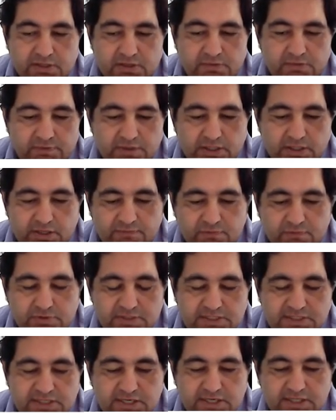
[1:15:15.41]
well, I would
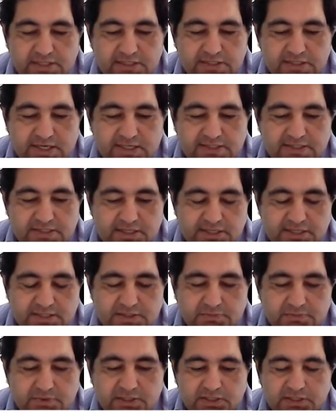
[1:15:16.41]
say that at
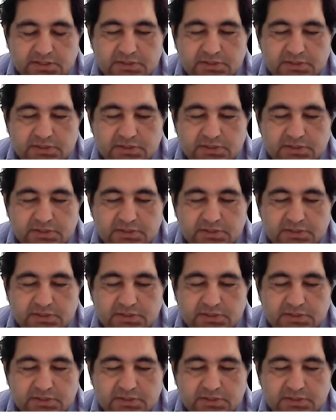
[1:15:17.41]
least we need